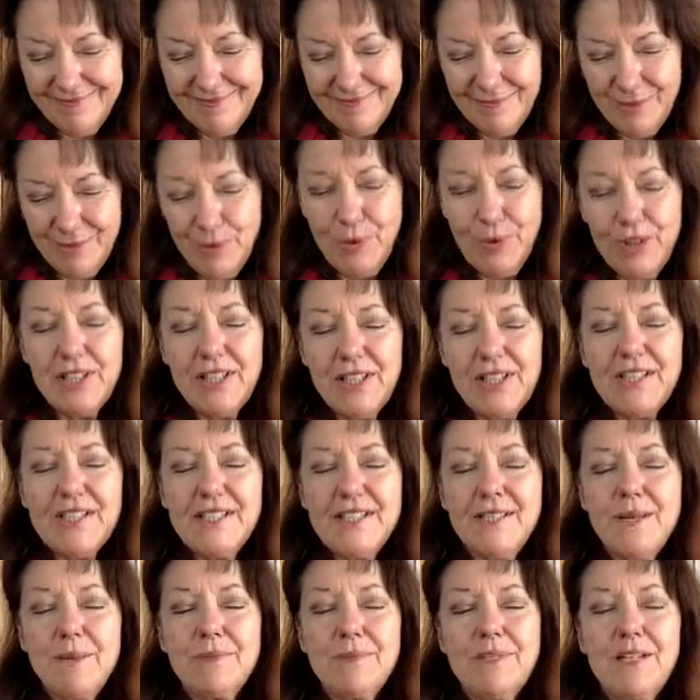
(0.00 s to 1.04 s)

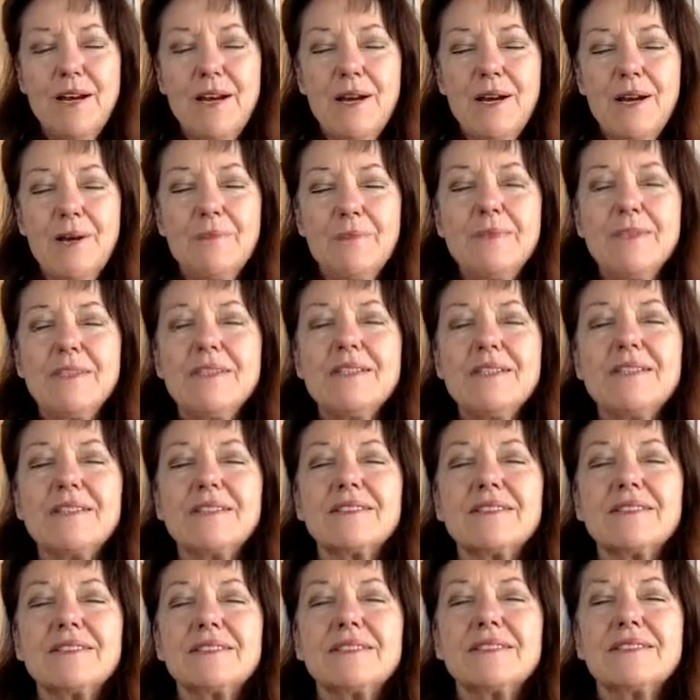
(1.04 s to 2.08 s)
Wordless sometimes,
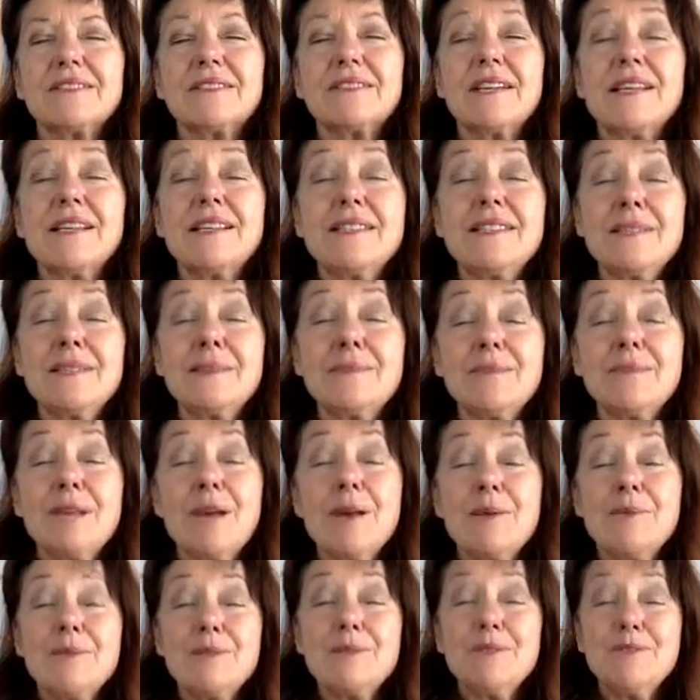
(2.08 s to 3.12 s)
and
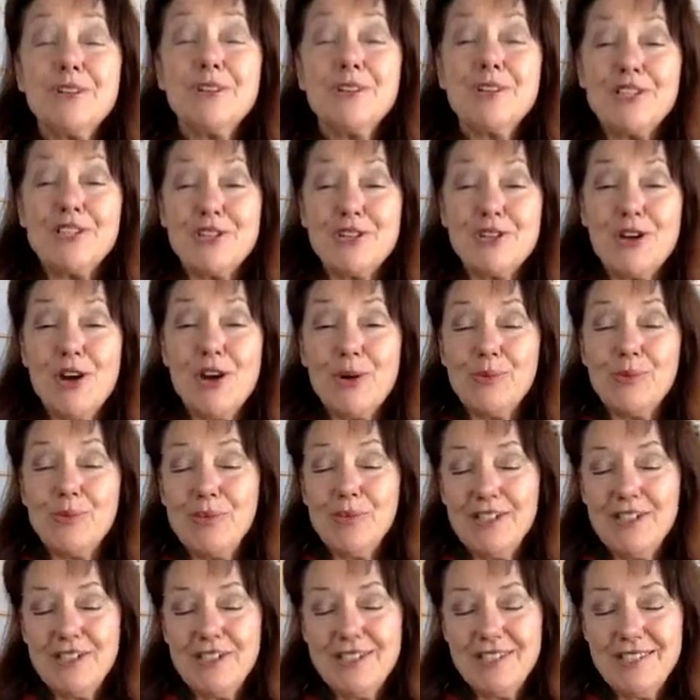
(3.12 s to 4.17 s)
sometimes very strong
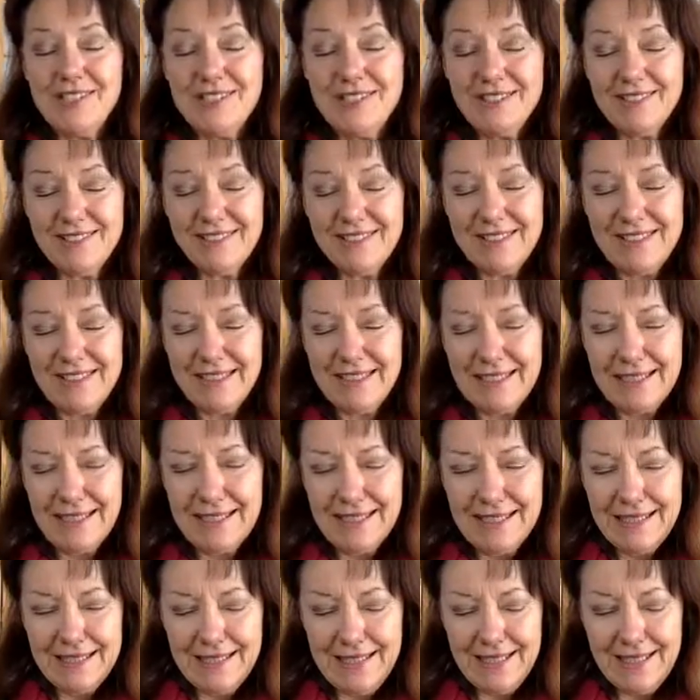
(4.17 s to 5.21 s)
words.
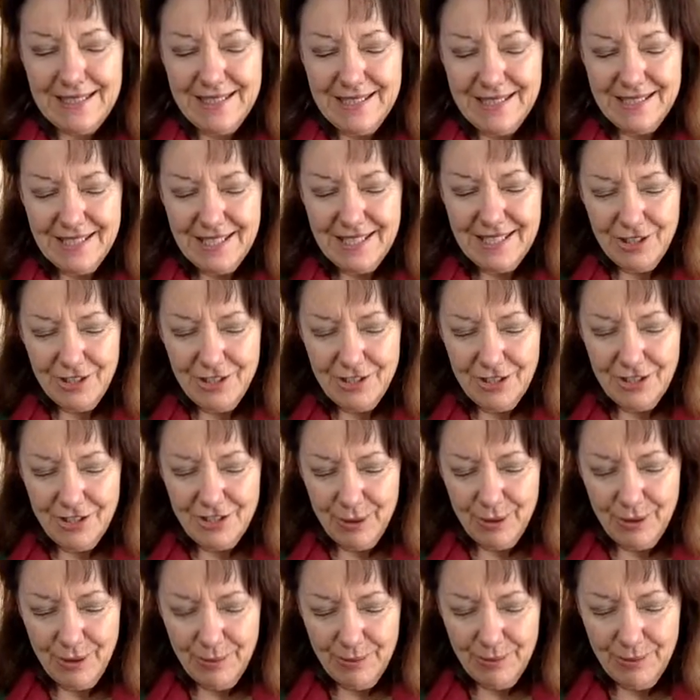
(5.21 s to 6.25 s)
Let this energy
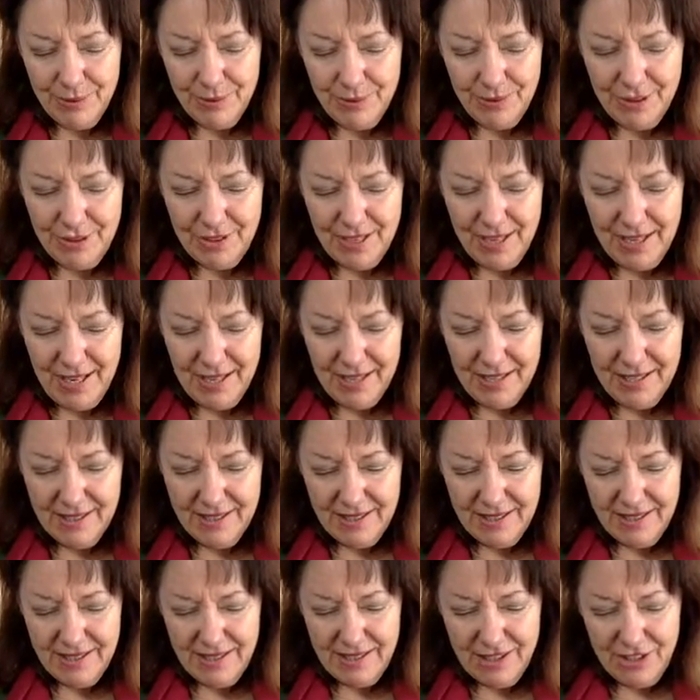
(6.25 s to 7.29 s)
go up through your
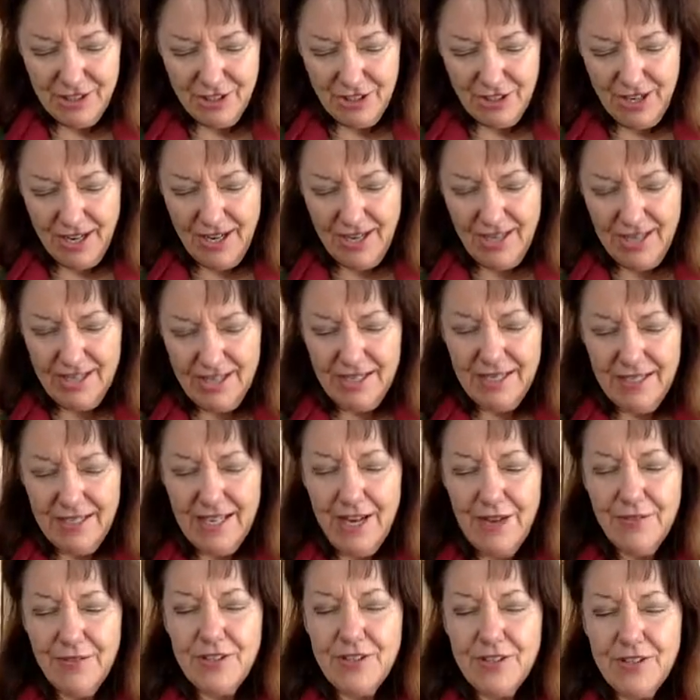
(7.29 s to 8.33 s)
neck, into your head, and
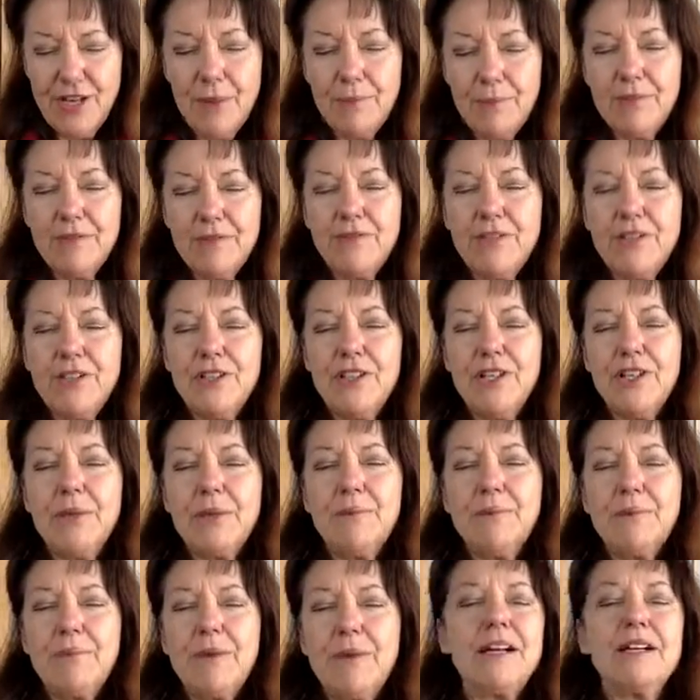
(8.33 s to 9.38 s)
at the top of your head,
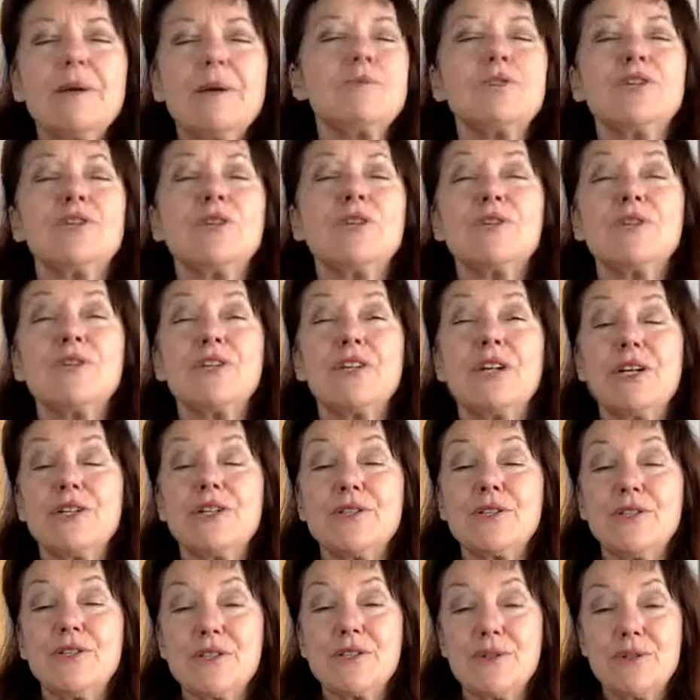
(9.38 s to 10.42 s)
back to
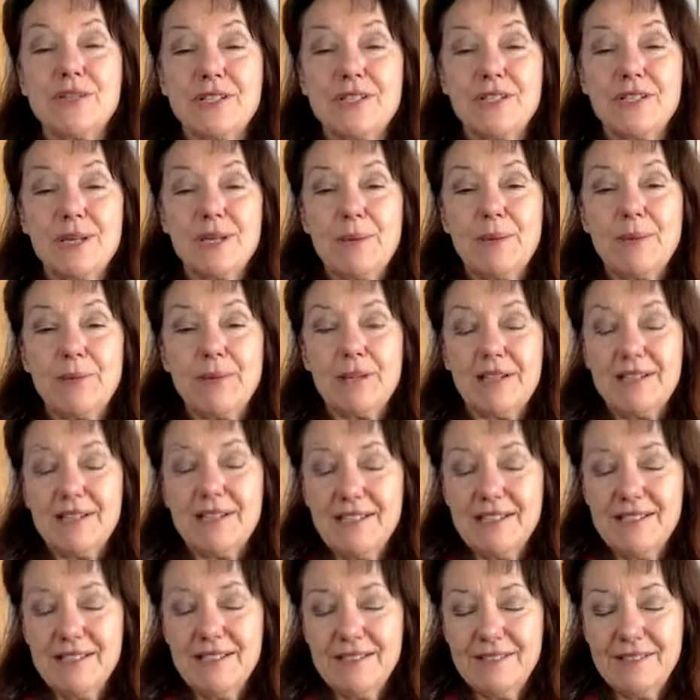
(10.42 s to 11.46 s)
Creator Source and plug
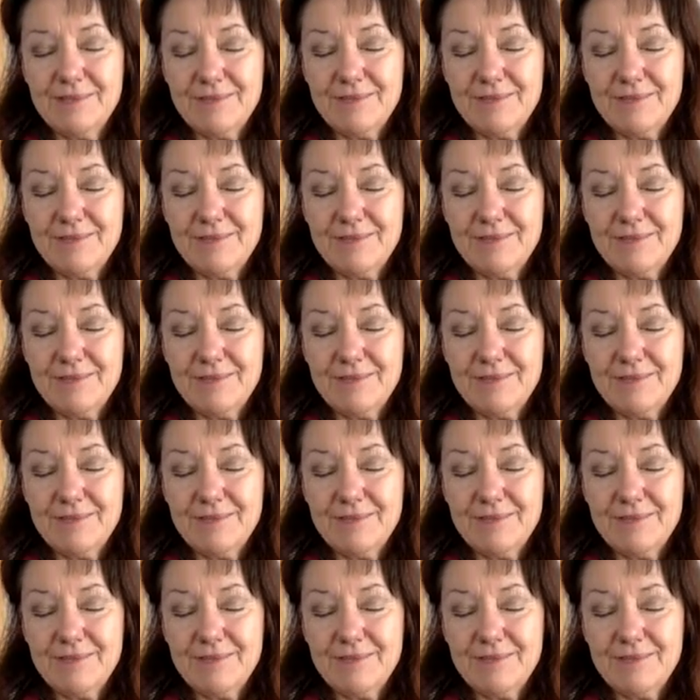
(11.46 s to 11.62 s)
in.